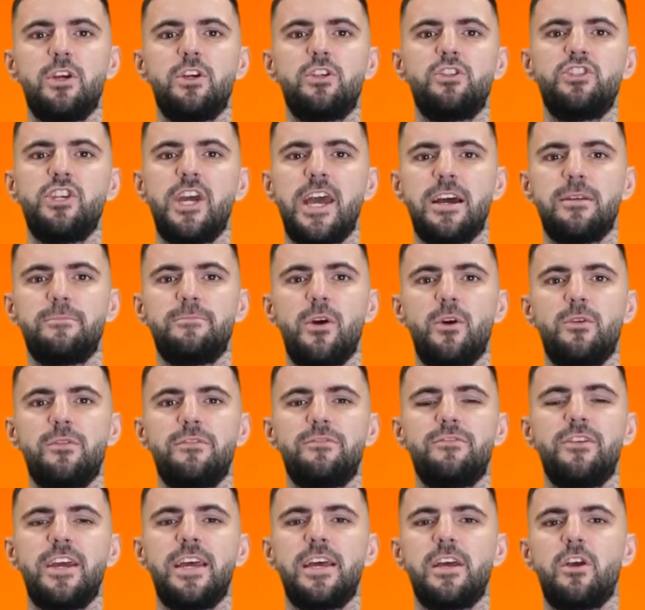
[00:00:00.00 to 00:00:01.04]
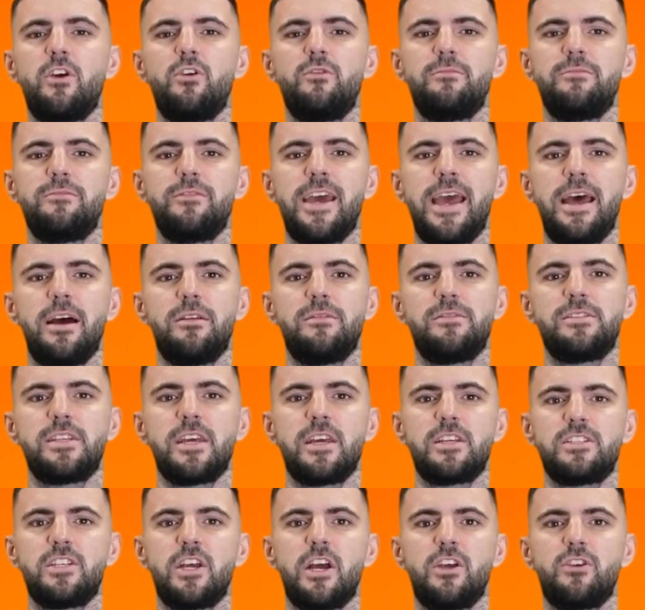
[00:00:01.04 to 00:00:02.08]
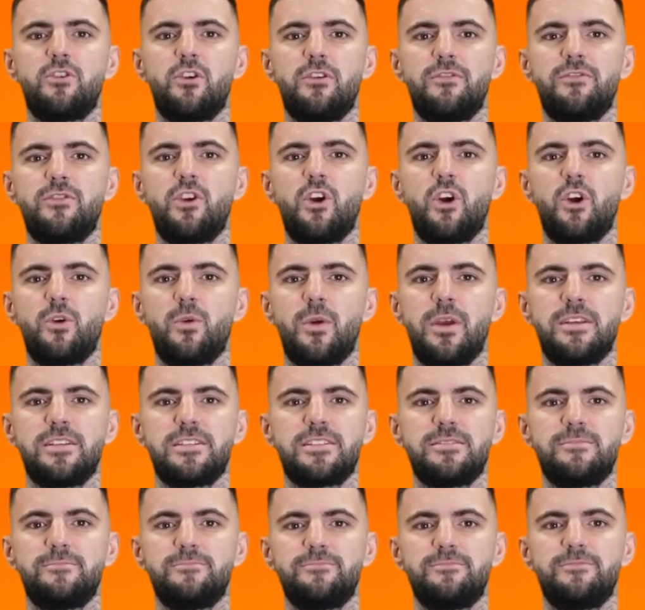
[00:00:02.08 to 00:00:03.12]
Check both filling loop valves are turned off clockwise.